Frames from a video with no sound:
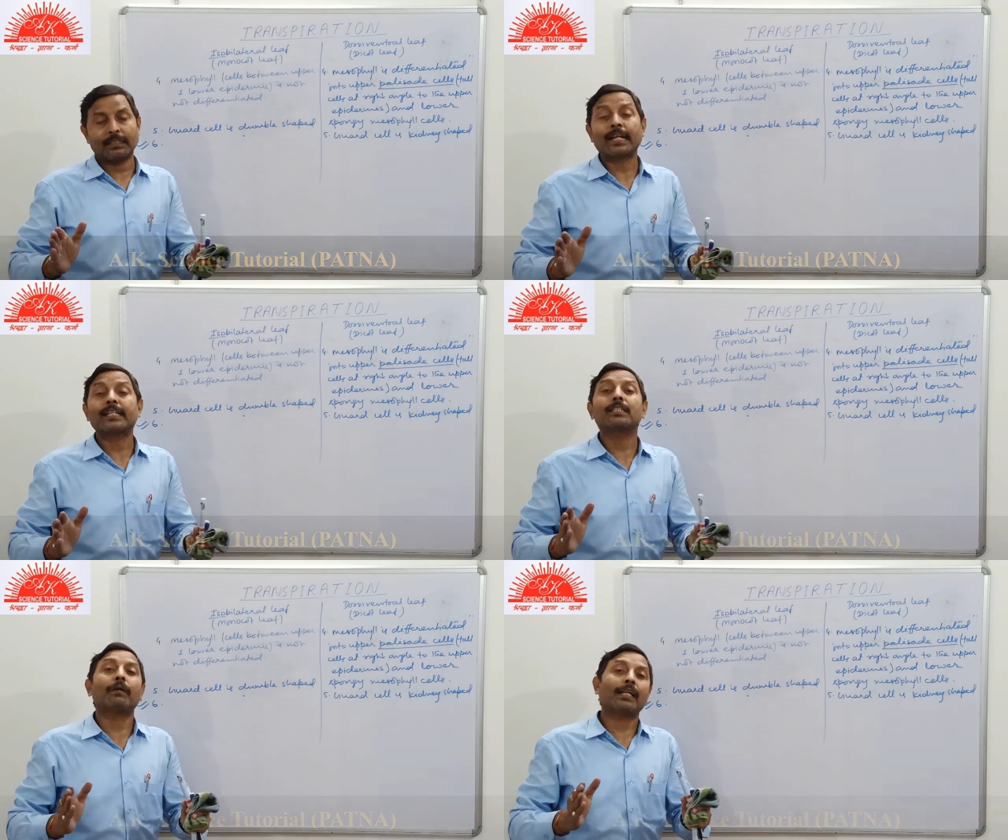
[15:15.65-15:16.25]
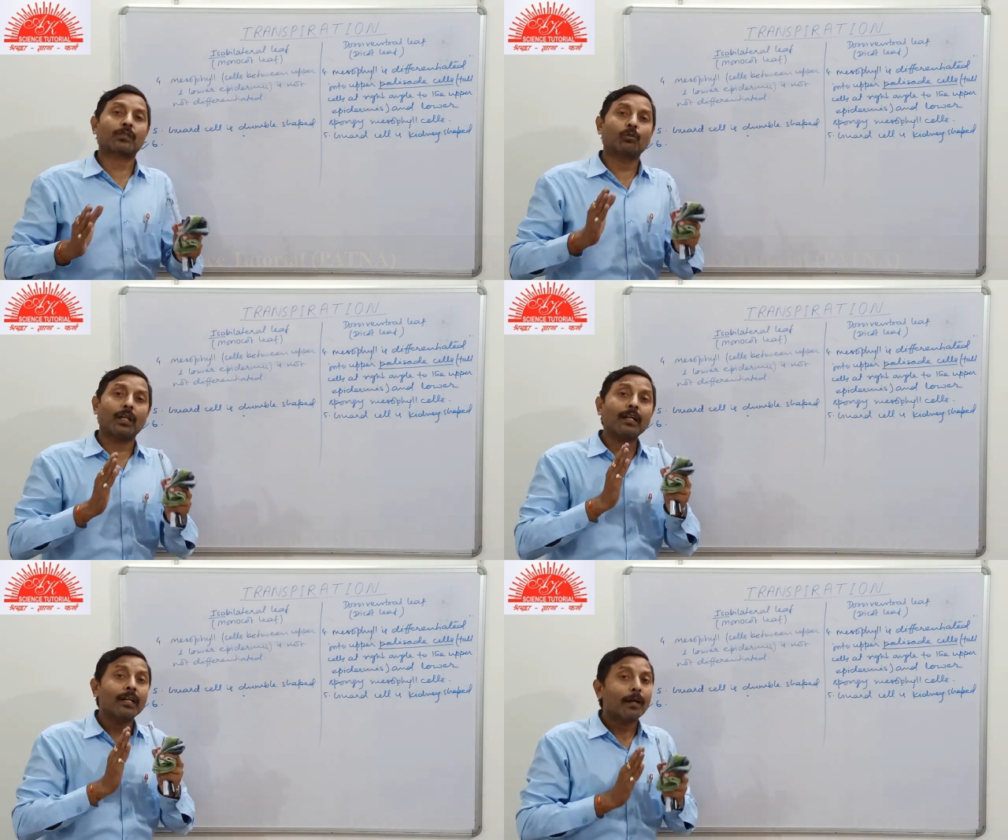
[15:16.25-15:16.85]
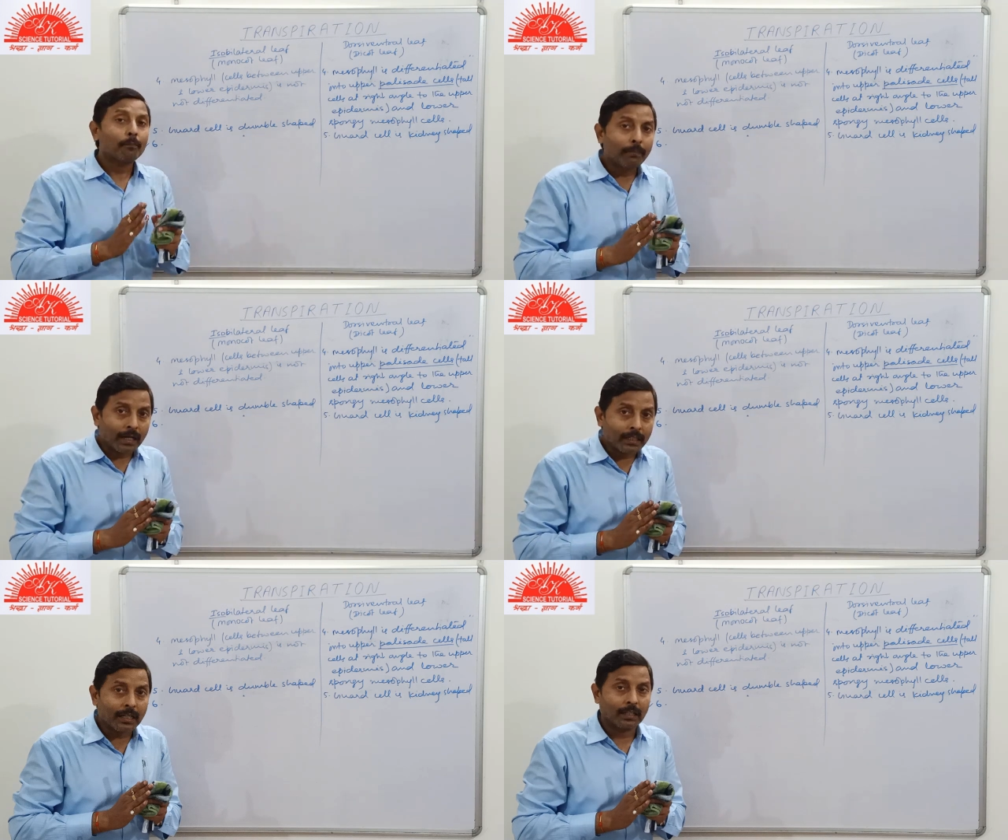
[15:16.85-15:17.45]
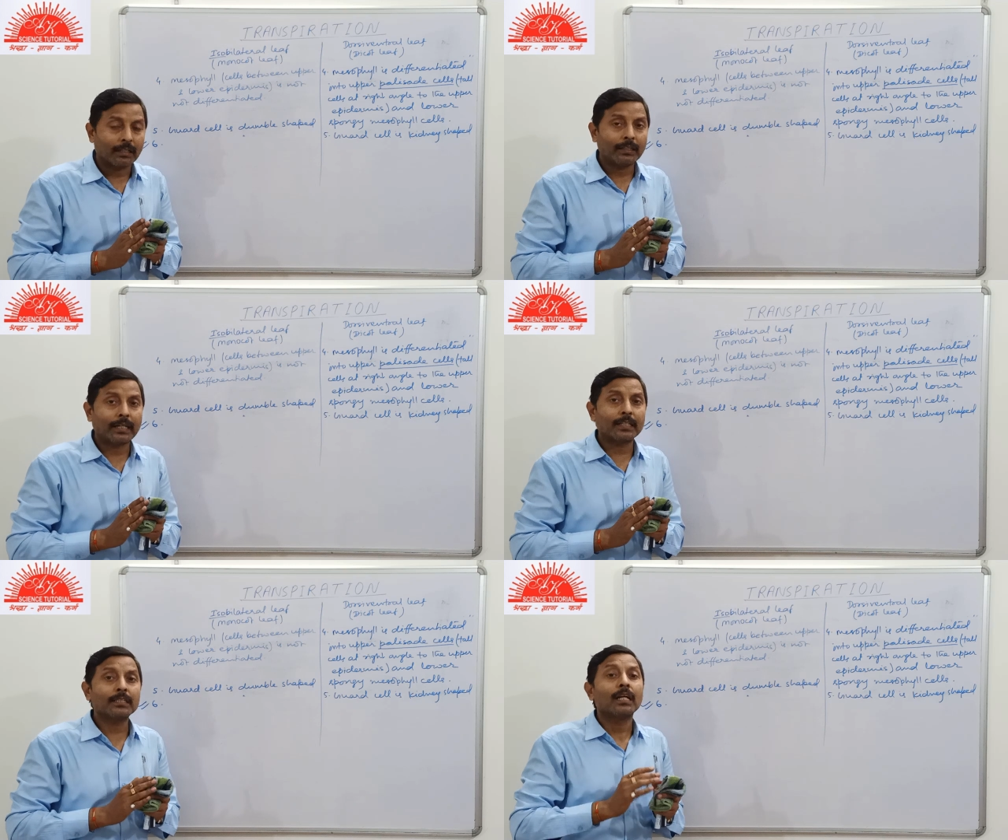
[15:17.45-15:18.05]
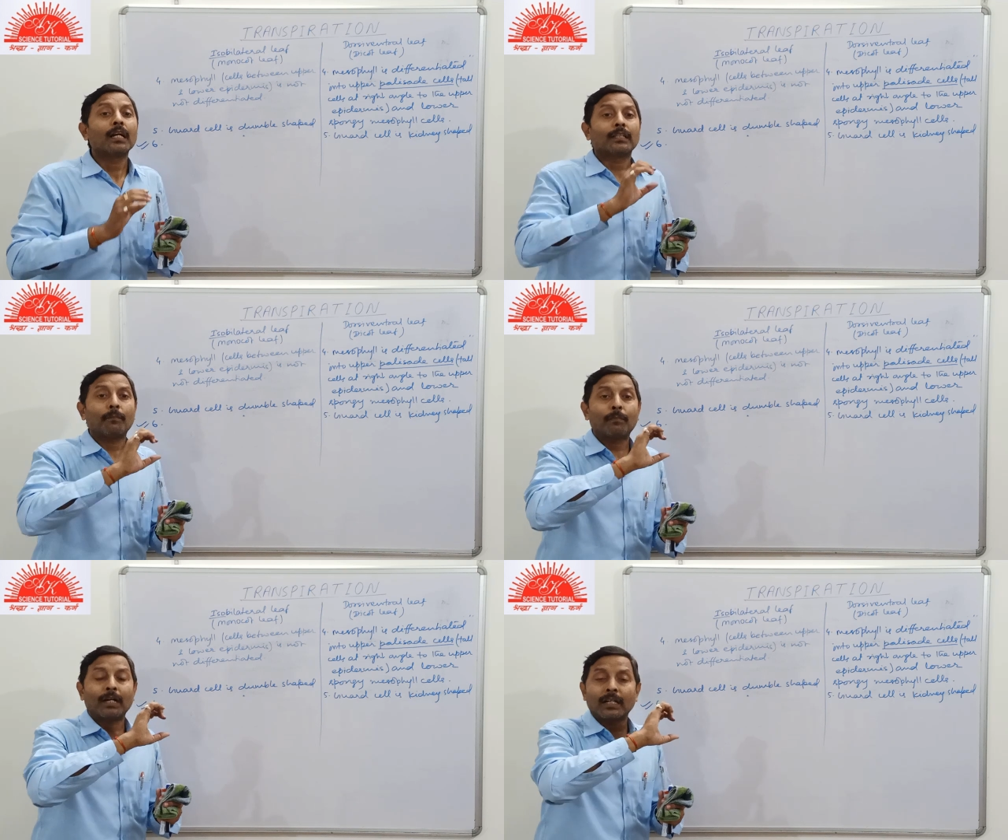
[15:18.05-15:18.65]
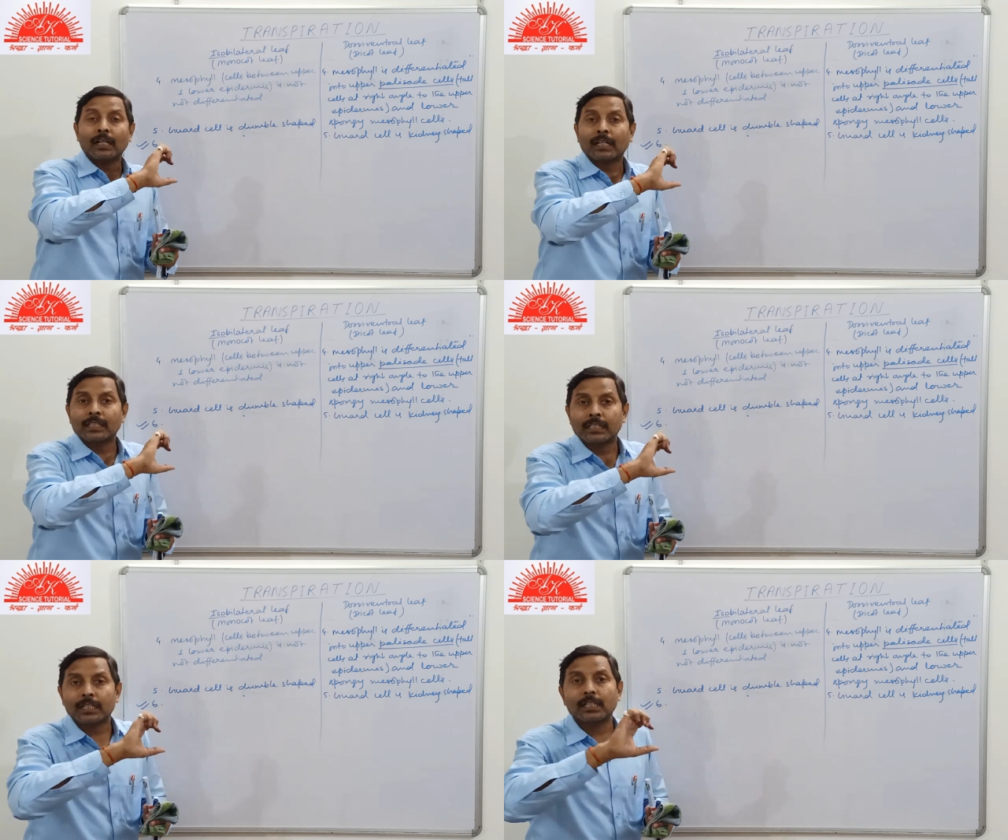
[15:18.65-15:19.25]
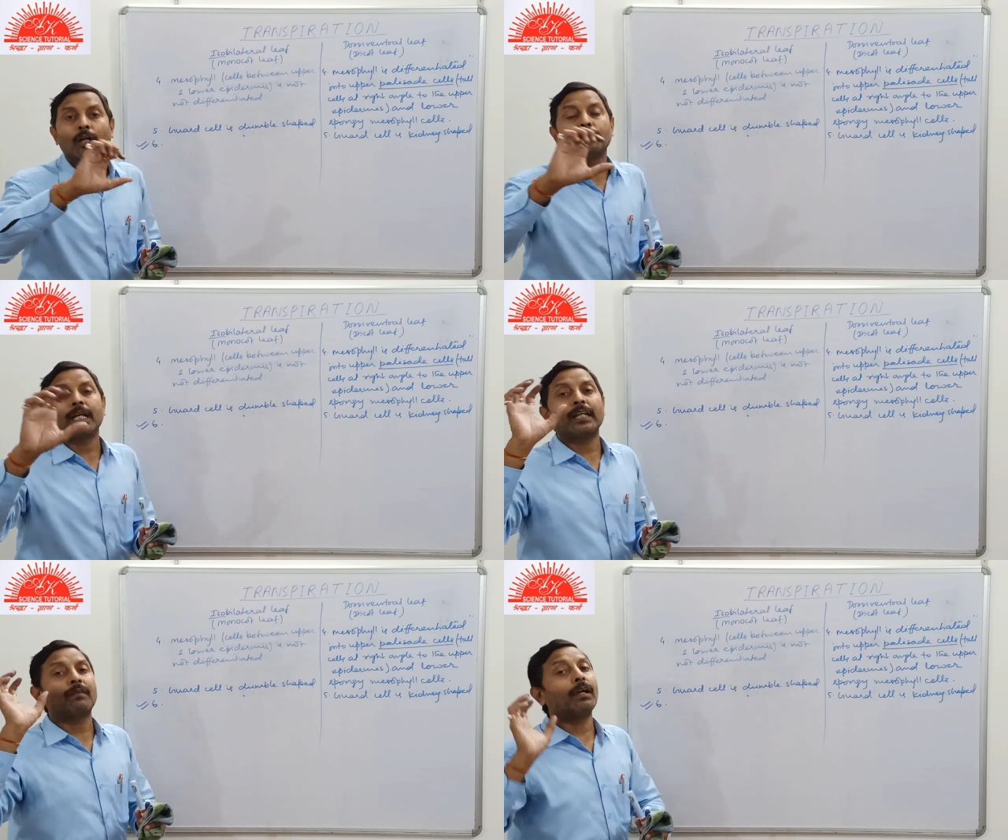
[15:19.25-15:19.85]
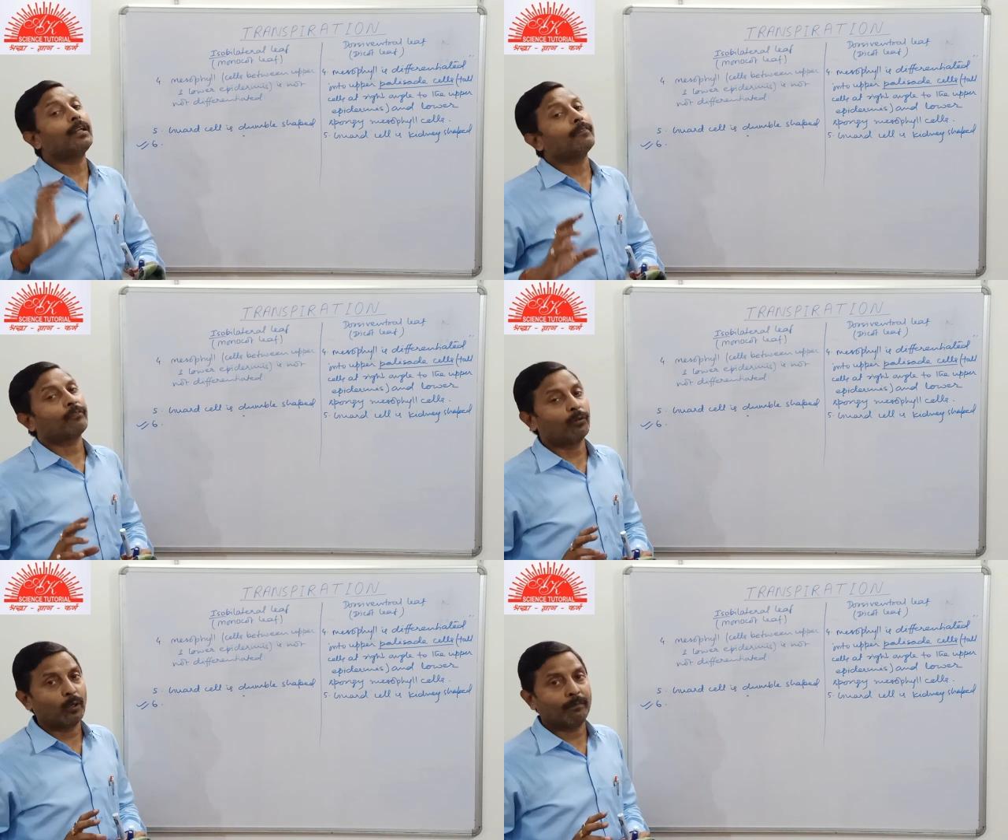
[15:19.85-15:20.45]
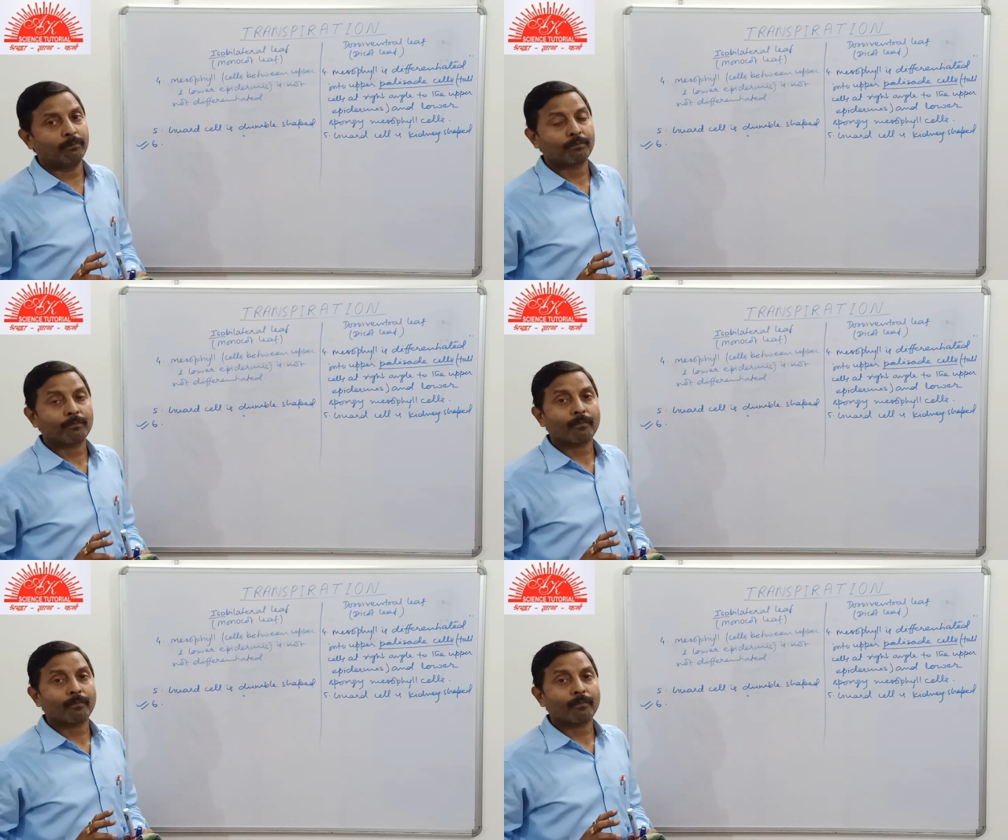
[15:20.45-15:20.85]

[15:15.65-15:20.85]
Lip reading: that is vascular bundle, that is the bundle consisting of xylem and phloem.